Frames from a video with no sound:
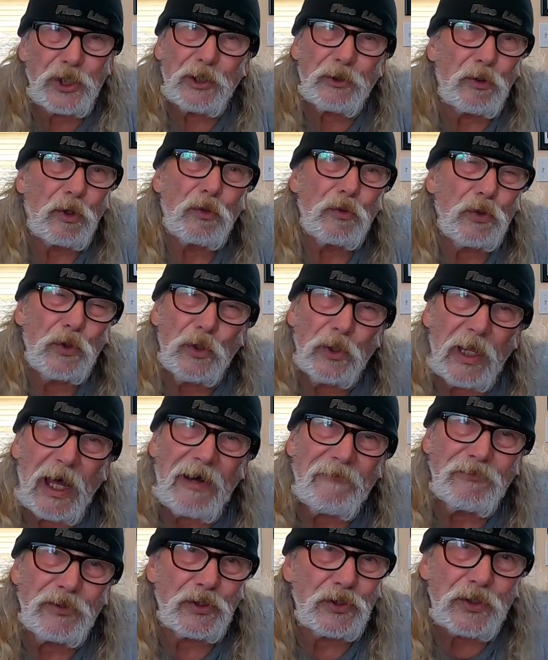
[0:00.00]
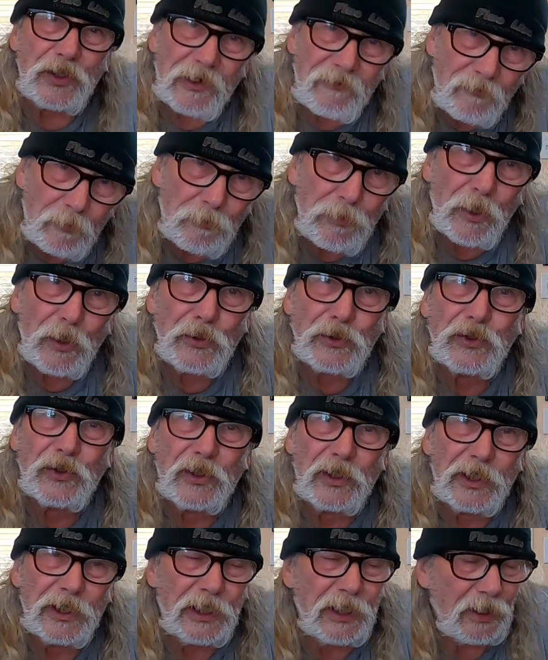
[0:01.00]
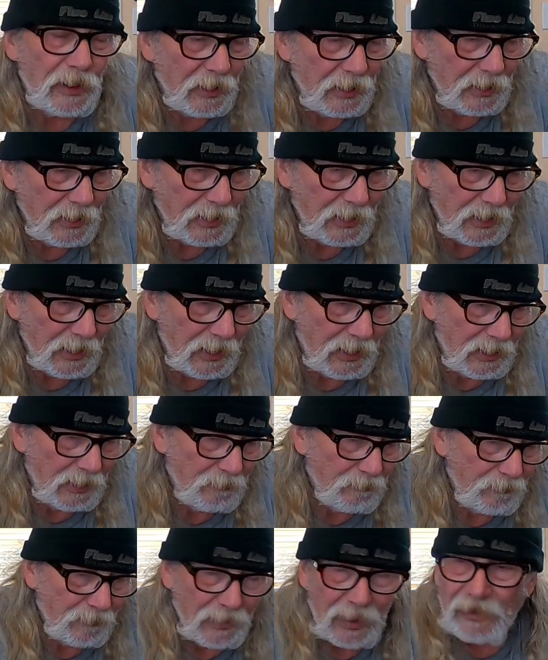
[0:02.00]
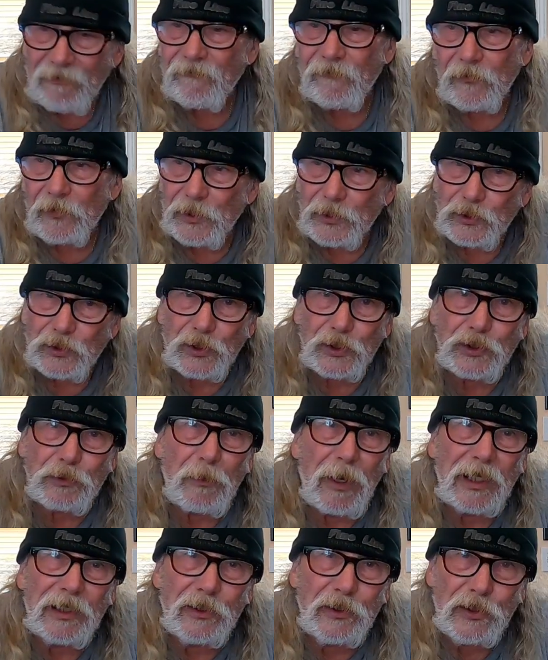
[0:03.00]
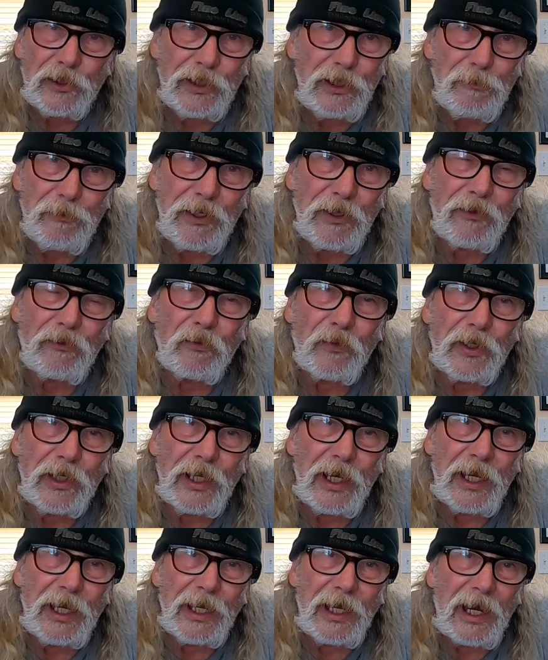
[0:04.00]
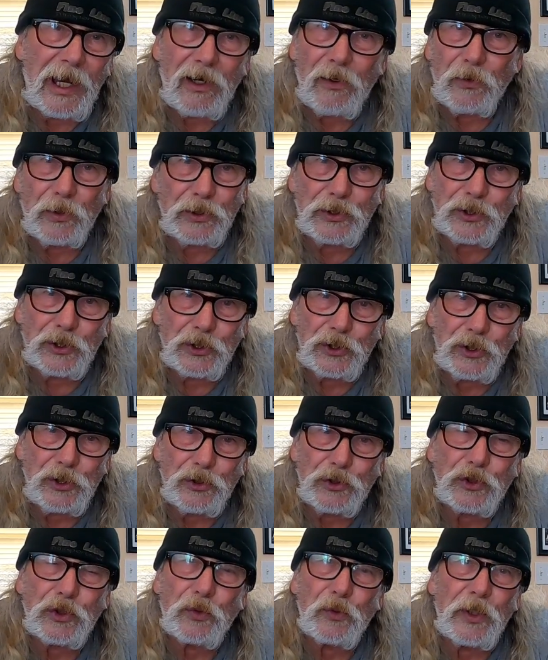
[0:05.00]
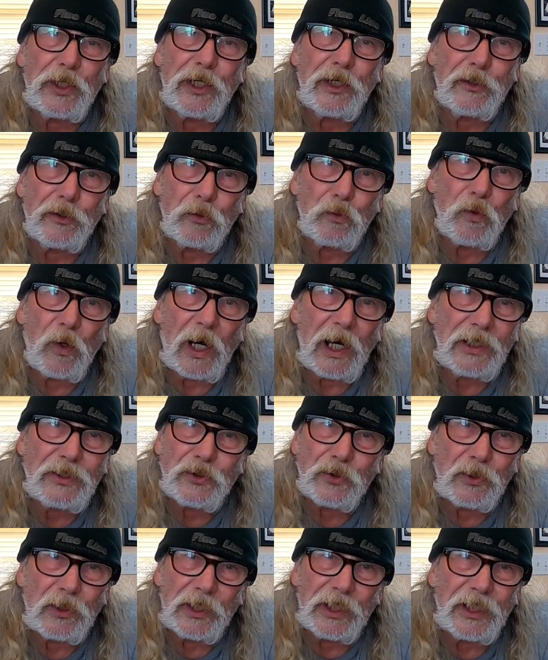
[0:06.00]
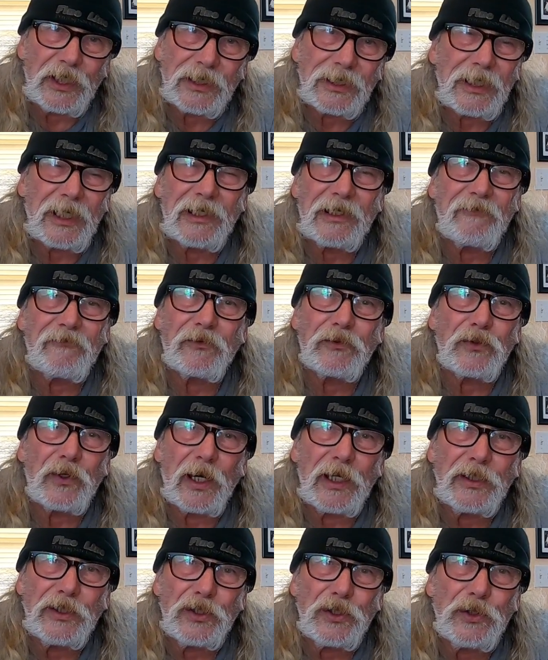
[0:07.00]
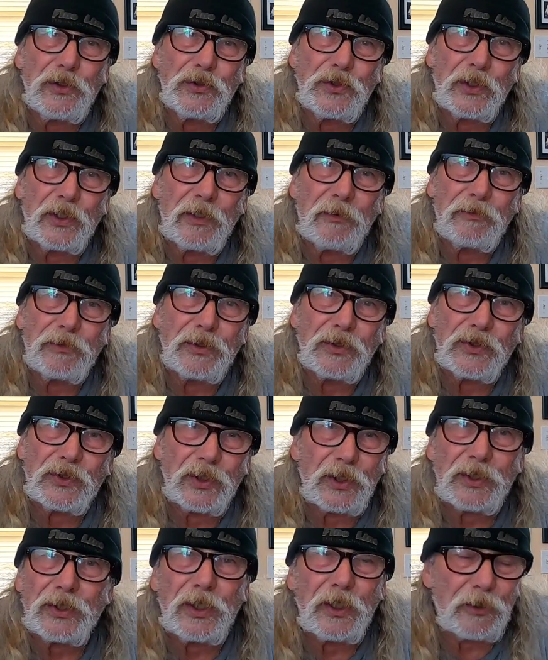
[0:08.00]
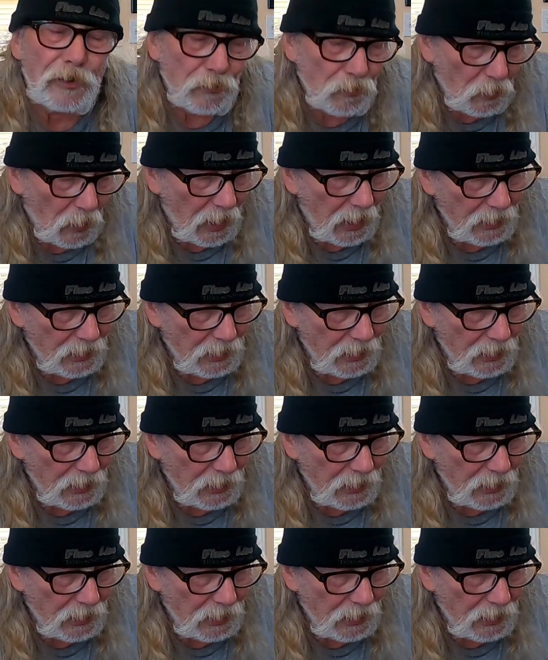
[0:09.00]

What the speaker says: a general rule, I've just never personally, like for instance, my little EB3A, I always just use 300 watts or less. I never tried to use it up to 600